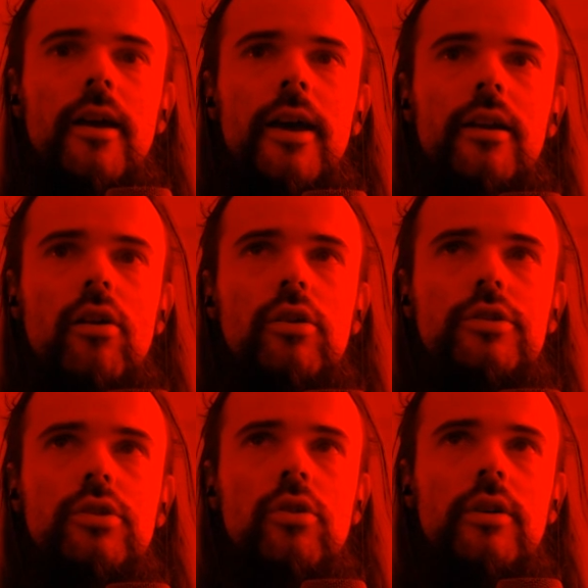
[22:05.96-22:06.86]
And
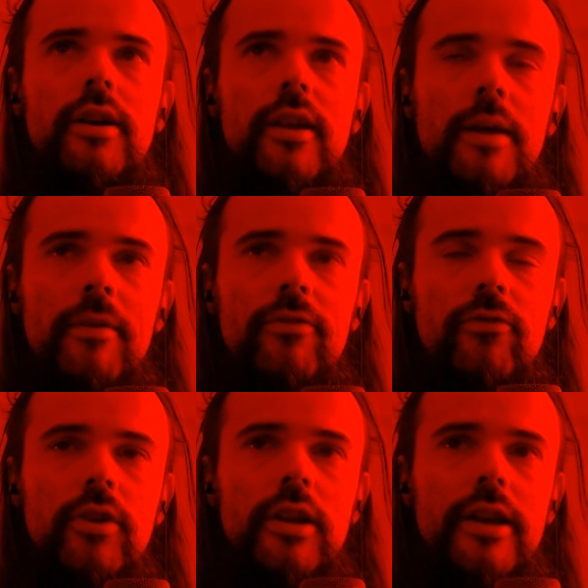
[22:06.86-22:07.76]
also
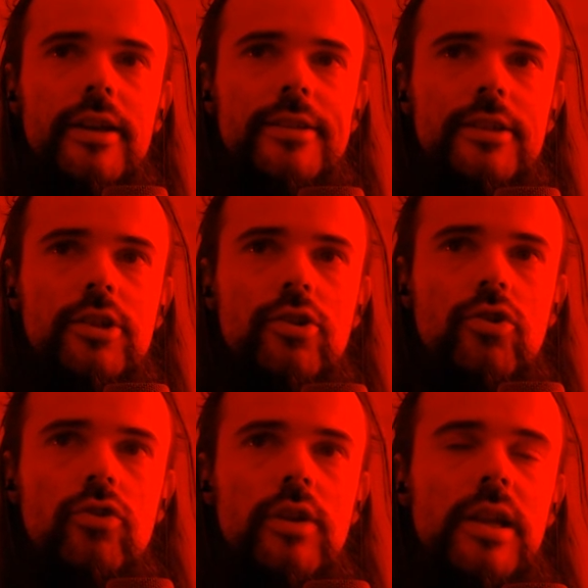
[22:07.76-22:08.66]
Hemophilia is
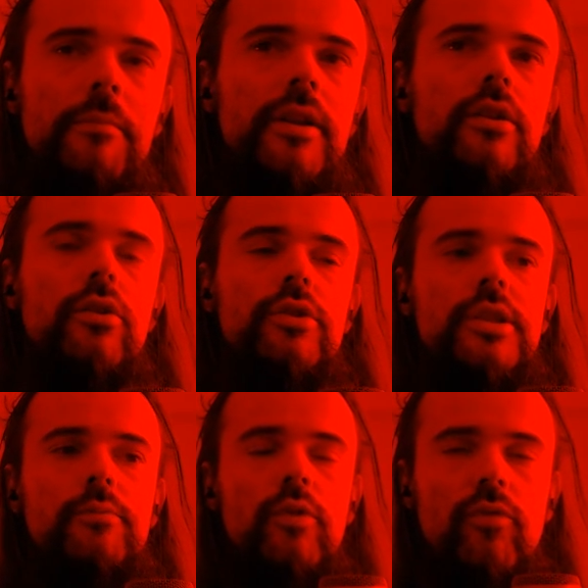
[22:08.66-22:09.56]
extremely good
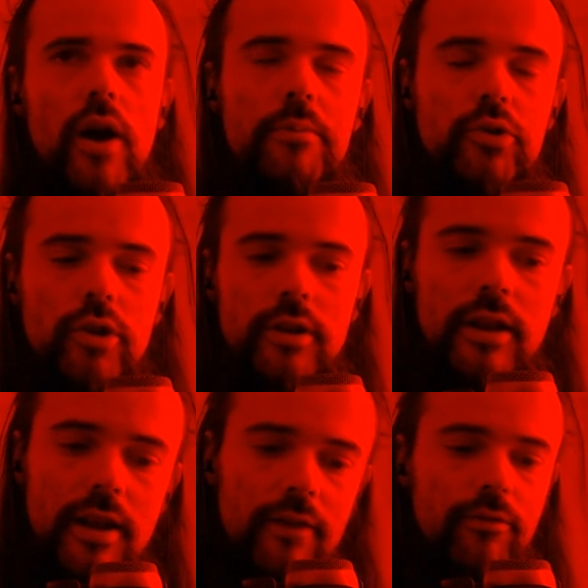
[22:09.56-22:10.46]
smooth option
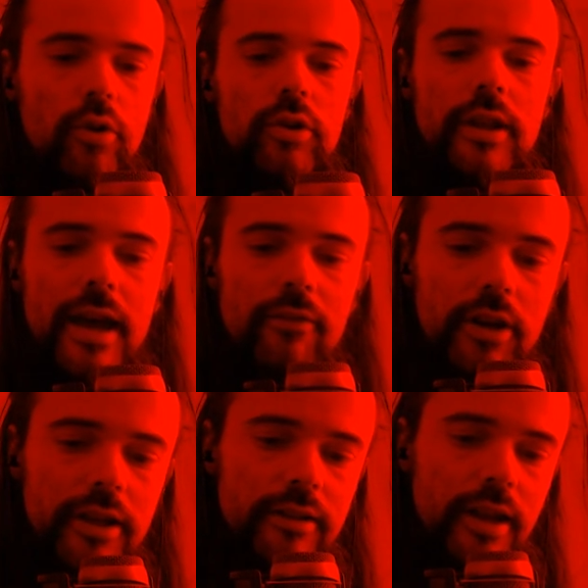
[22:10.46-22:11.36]
for
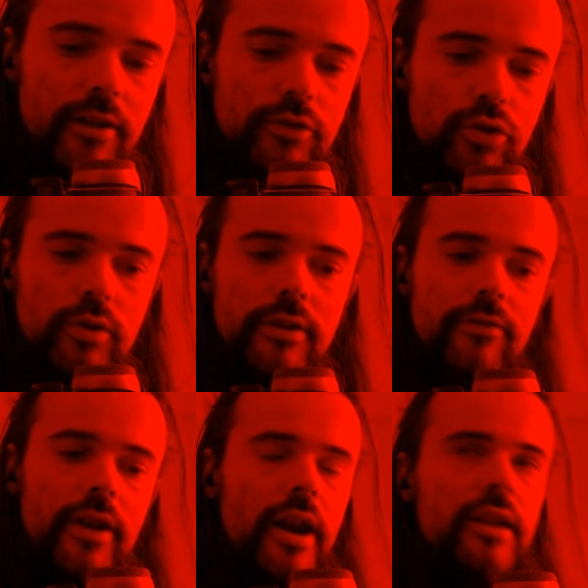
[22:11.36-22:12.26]
leveling, like to the
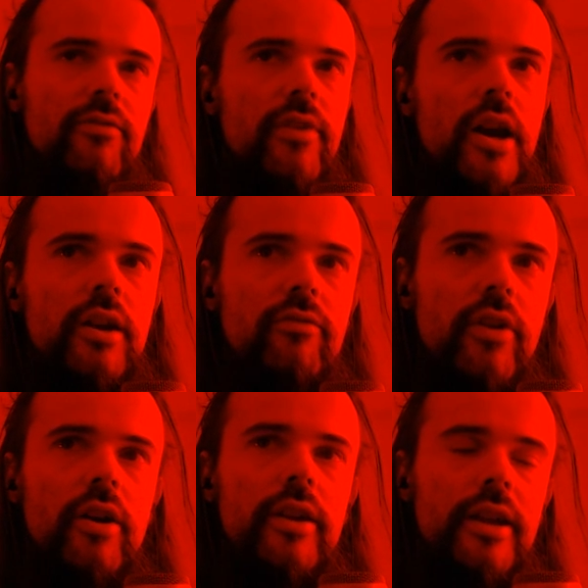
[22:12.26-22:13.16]
very
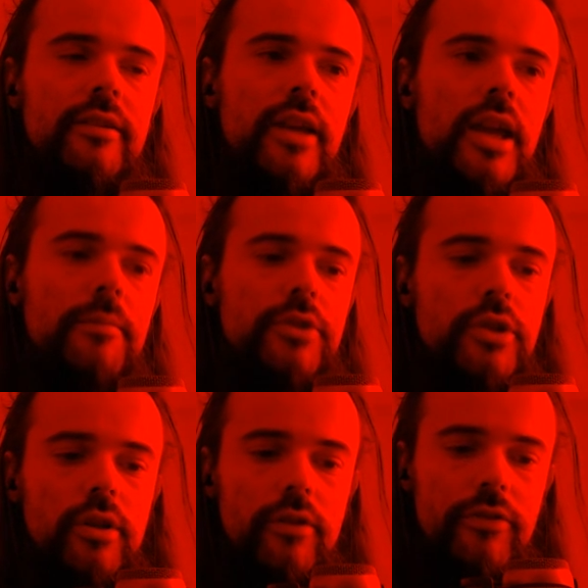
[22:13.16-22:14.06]
end game
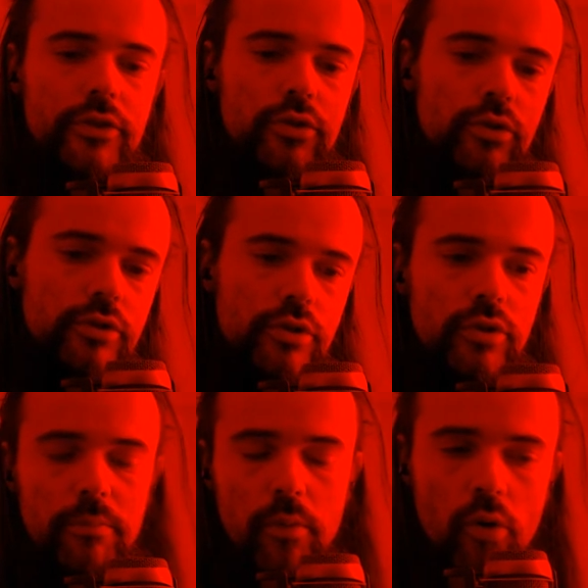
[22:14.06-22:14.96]
to
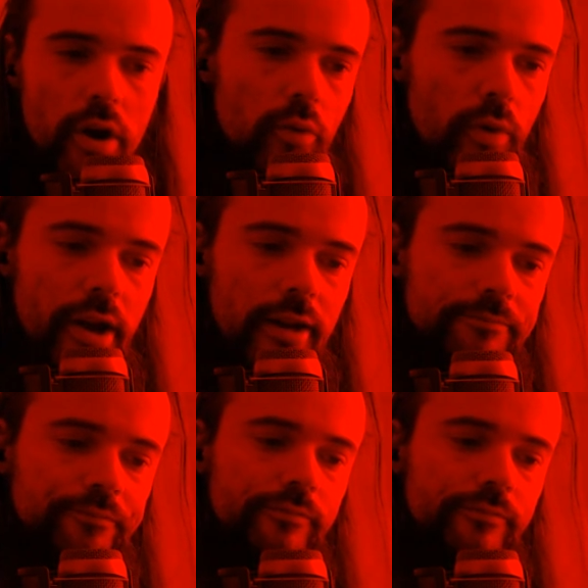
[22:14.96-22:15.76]
the point where